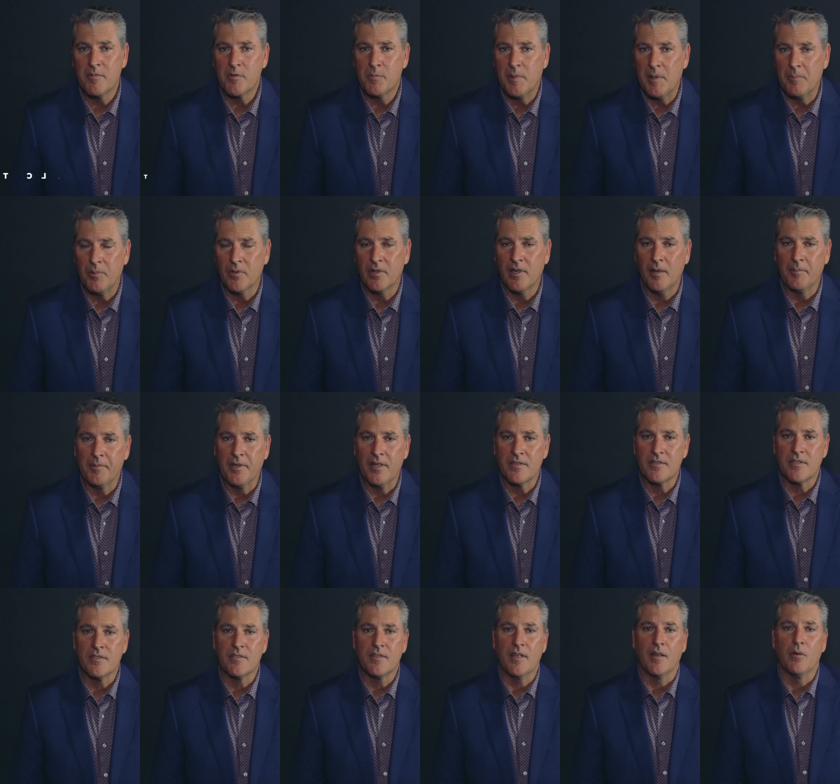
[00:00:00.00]
people come to
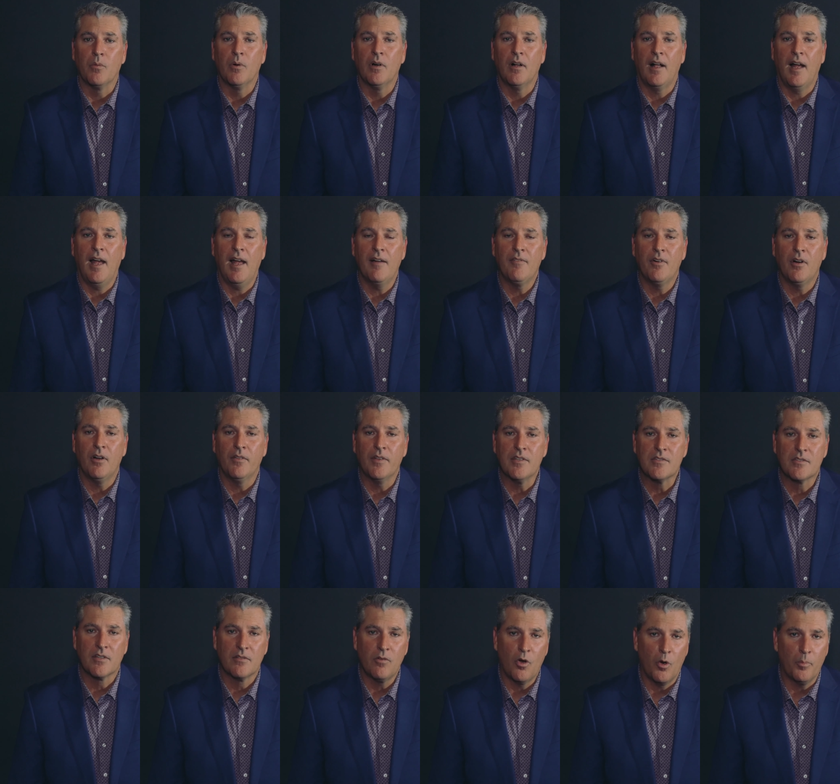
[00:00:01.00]
us and say, well, I have all
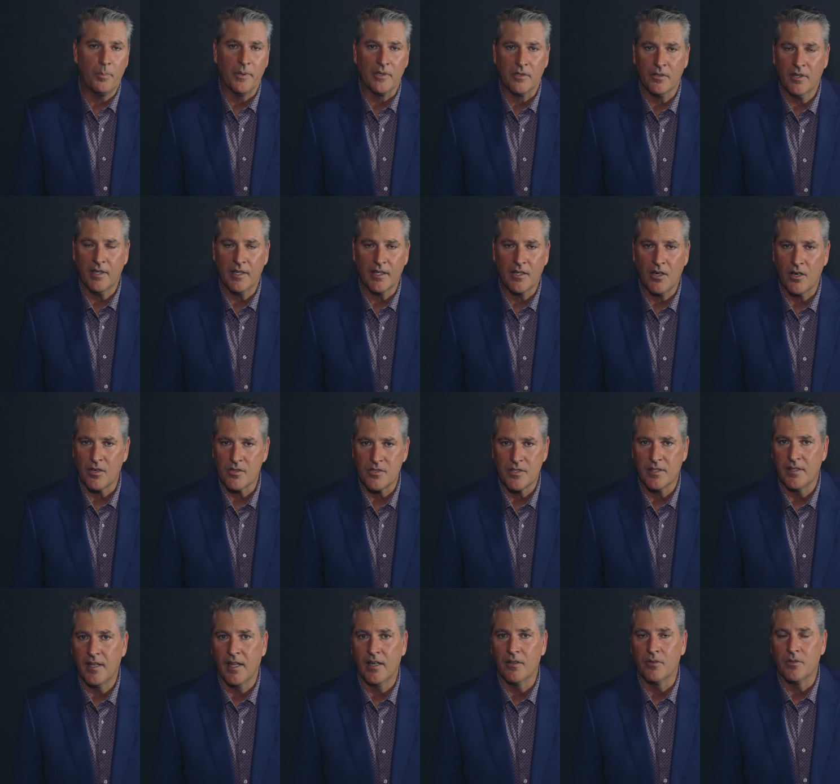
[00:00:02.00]
these open credit cards
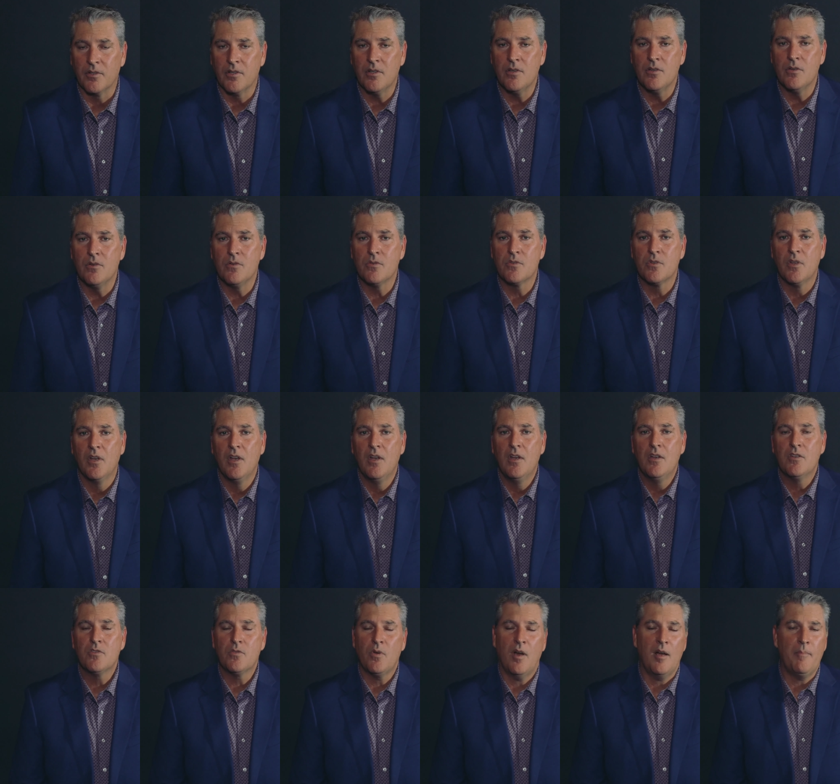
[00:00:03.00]
that I don't use,
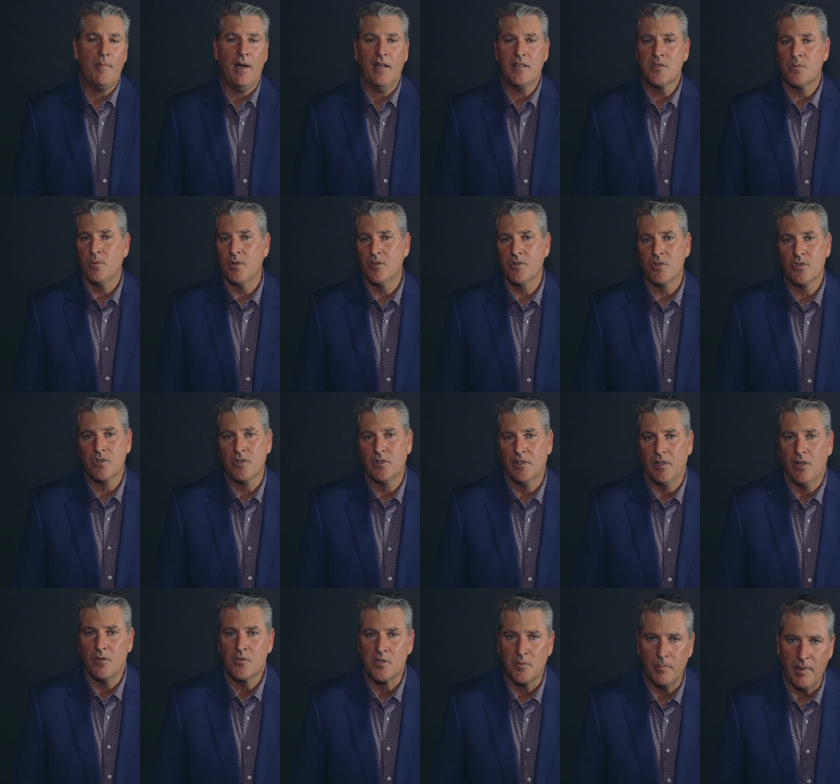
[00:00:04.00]
so I might as well just
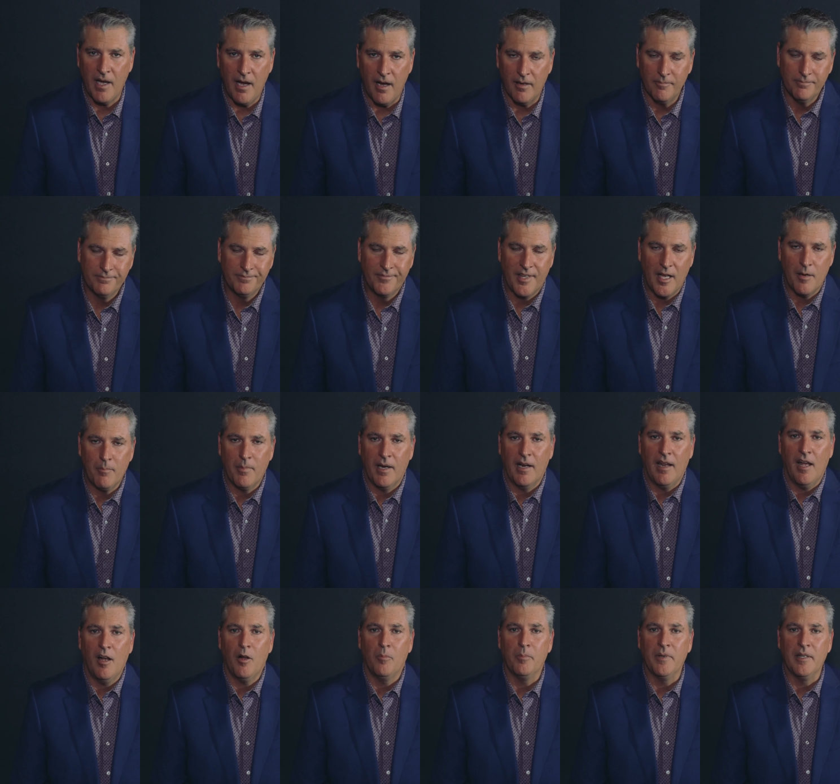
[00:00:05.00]
close them out. That might
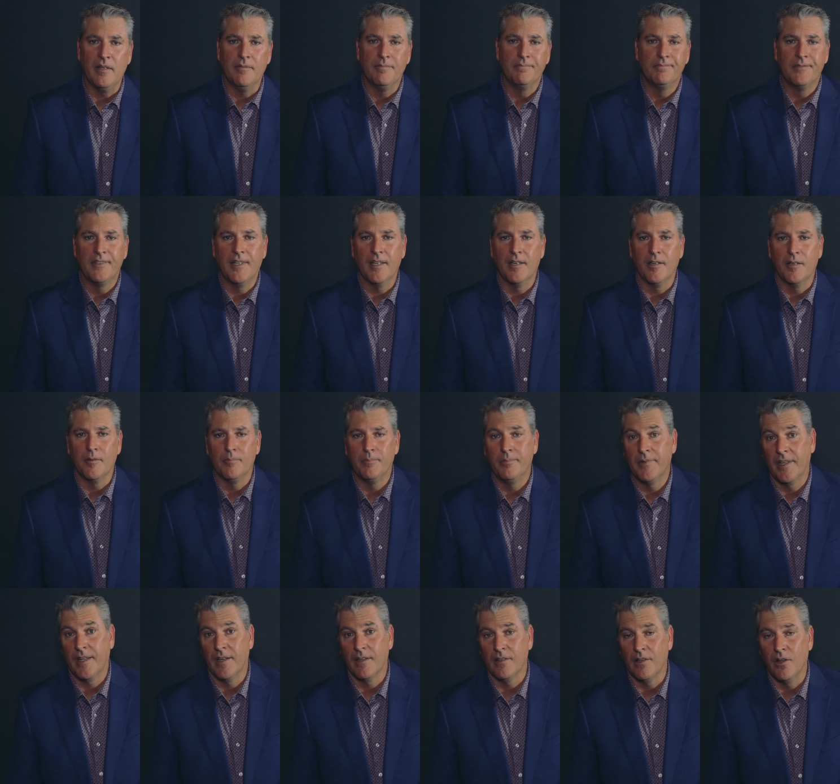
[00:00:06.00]
help me get a
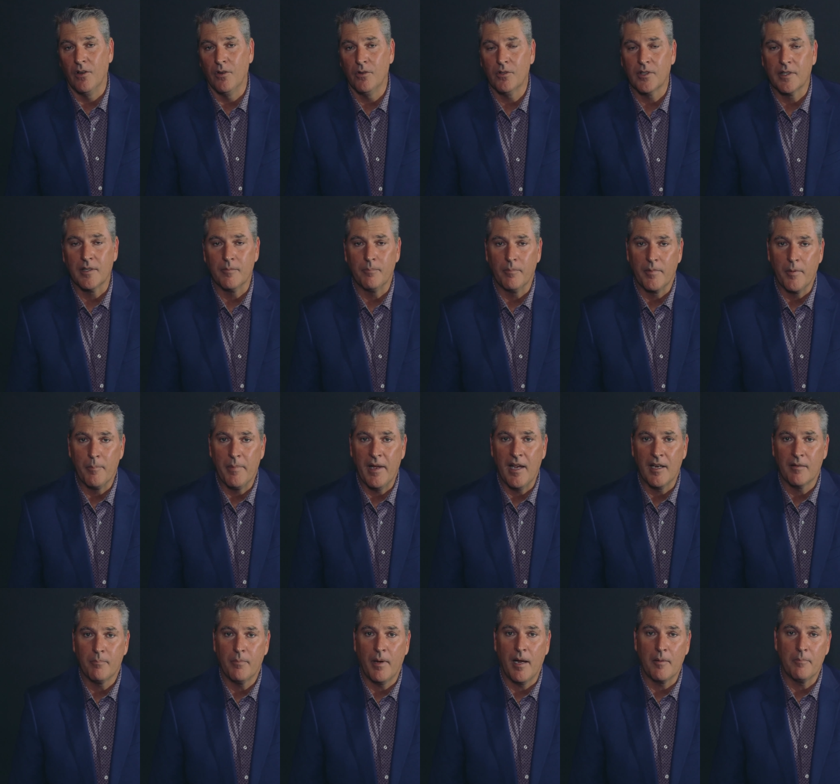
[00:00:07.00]
loan, or the
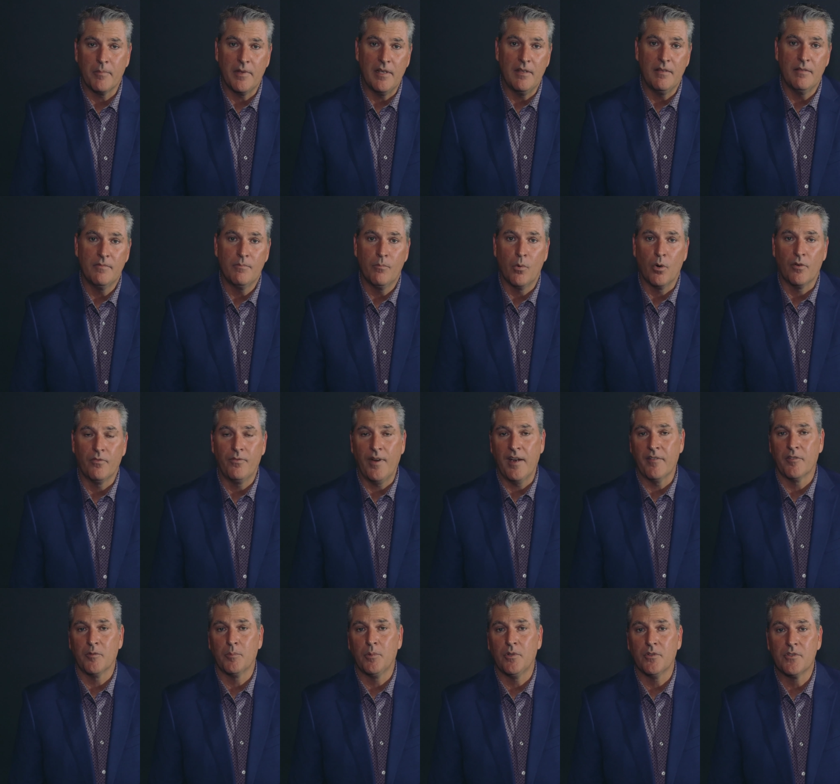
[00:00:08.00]
bank might be more
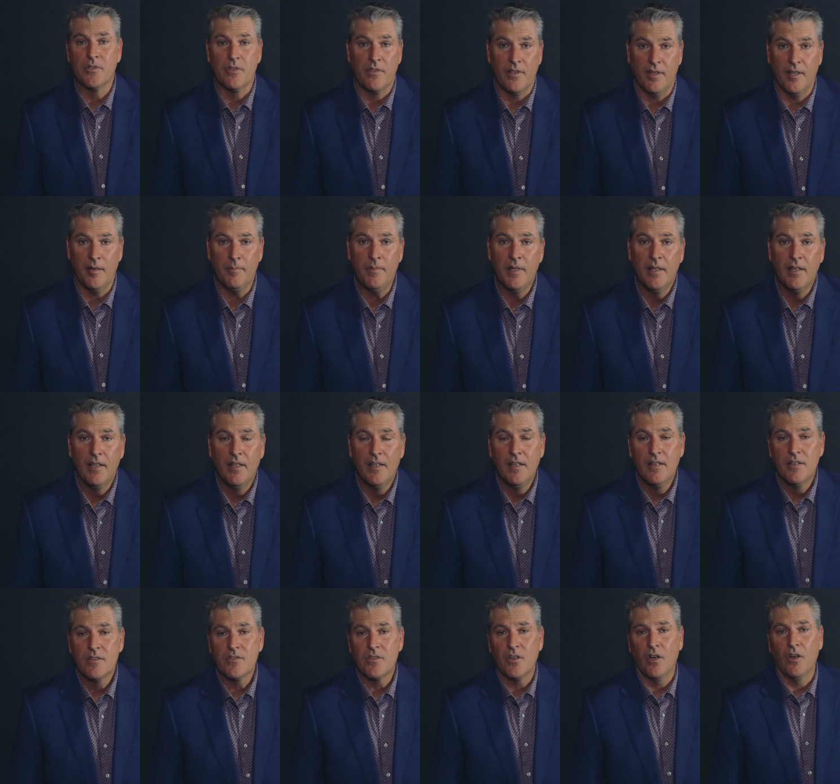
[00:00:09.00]
favorable to them.
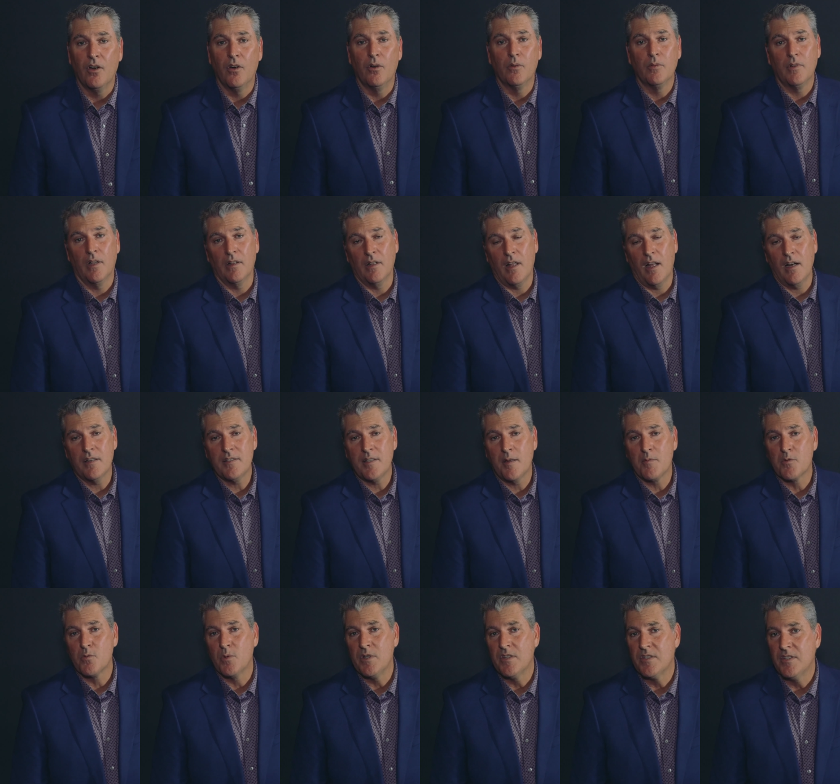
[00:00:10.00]
So a lot of
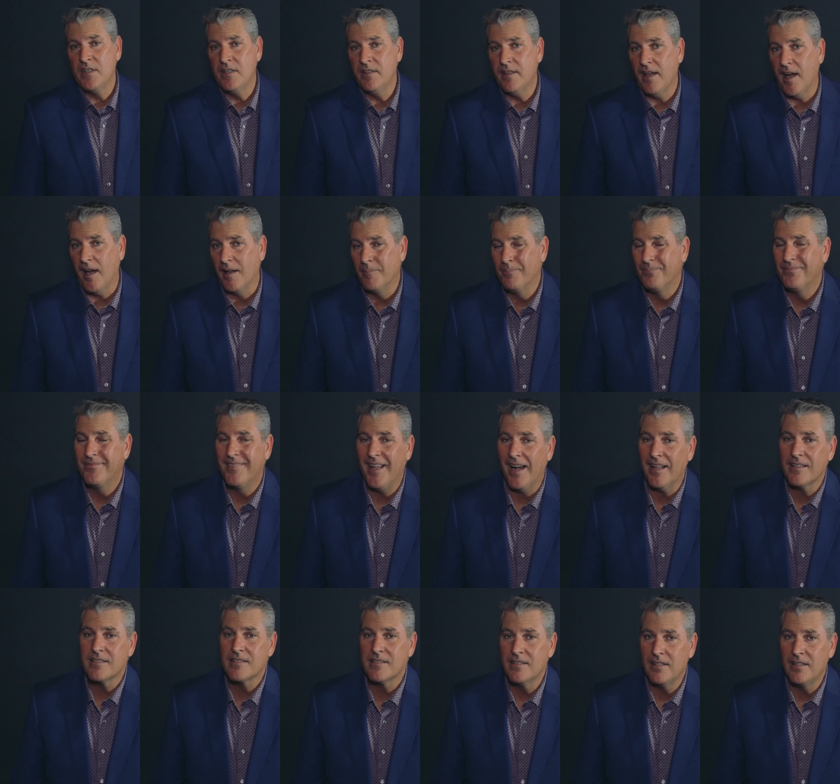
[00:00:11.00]
times we see that. That's